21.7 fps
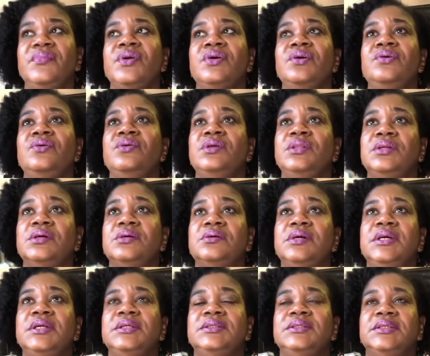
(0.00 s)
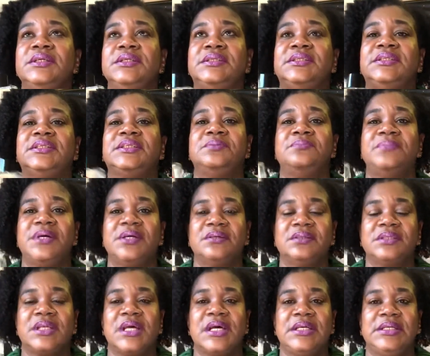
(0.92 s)
although it
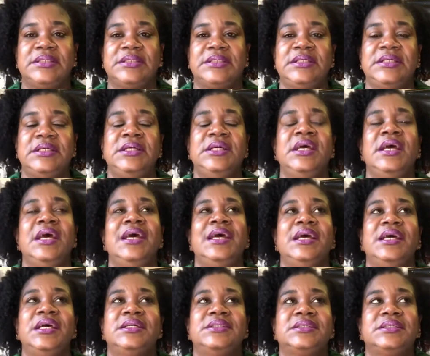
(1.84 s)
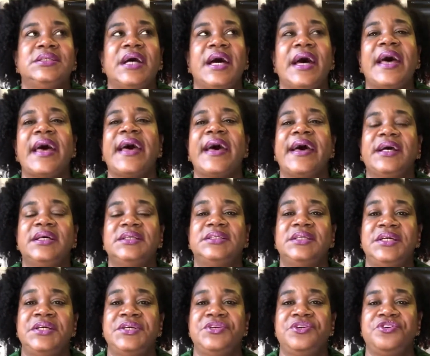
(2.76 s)
smells like C, it's not as
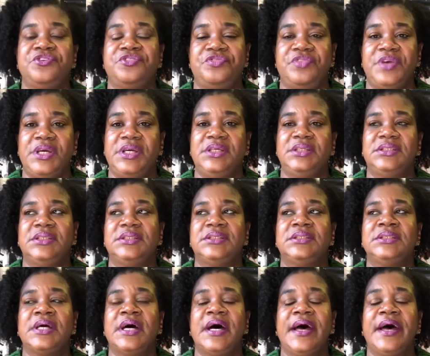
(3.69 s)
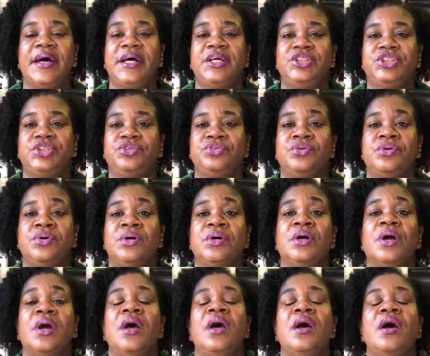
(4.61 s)
in your face. It's not as strong.
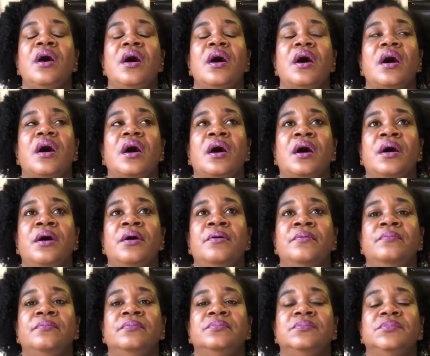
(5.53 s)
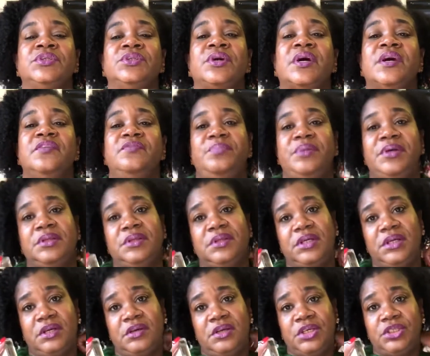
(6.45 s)
So I've been
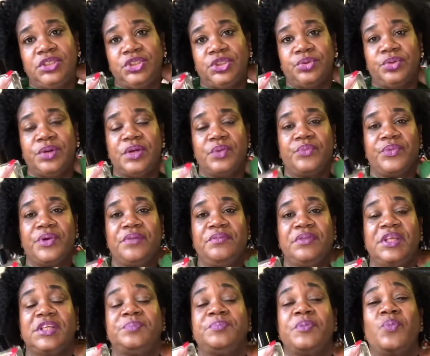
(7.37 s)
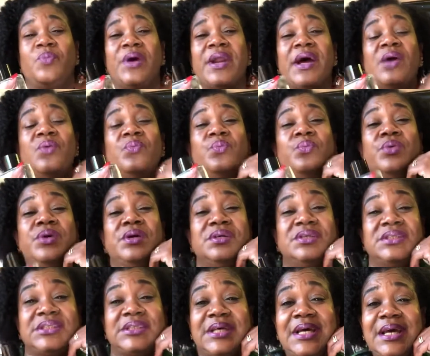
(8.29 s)
enjoying wearing this. But what I will
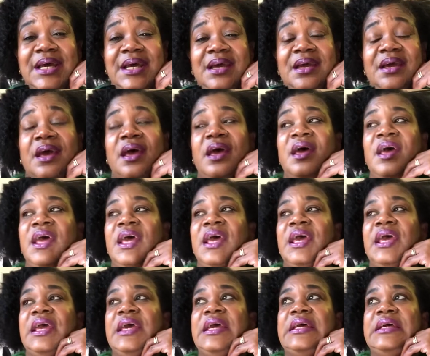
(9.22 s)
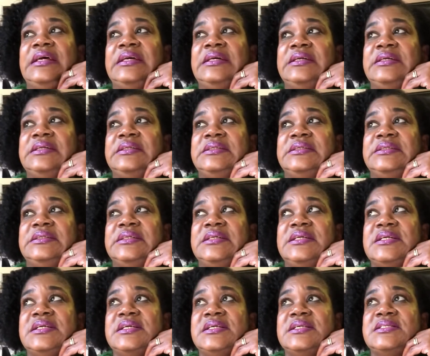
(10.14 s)
say is
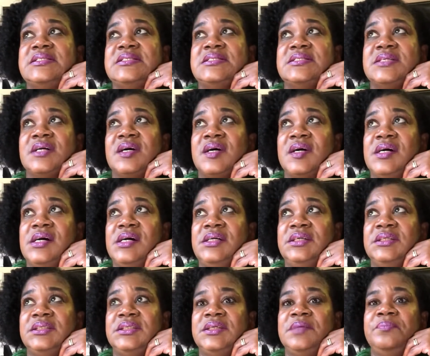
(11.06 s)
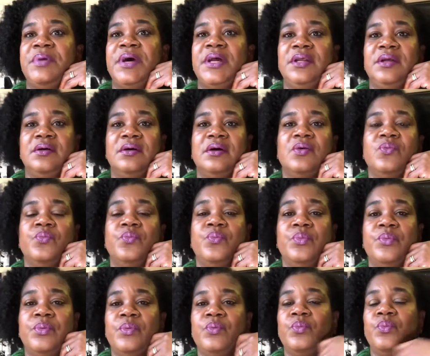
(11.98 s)
it does, depending on
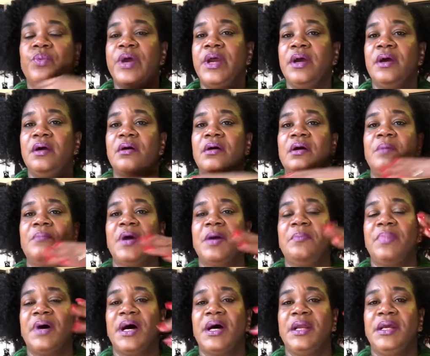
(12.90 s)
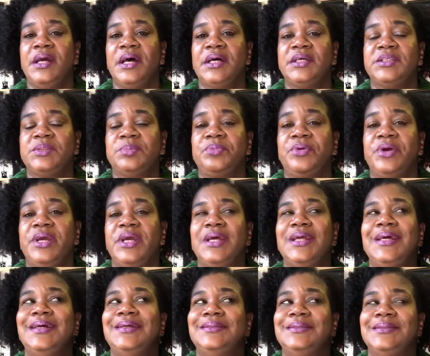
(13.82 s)
where on my body I spray
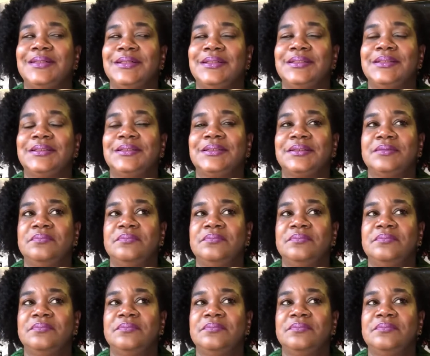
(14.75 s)
it, it does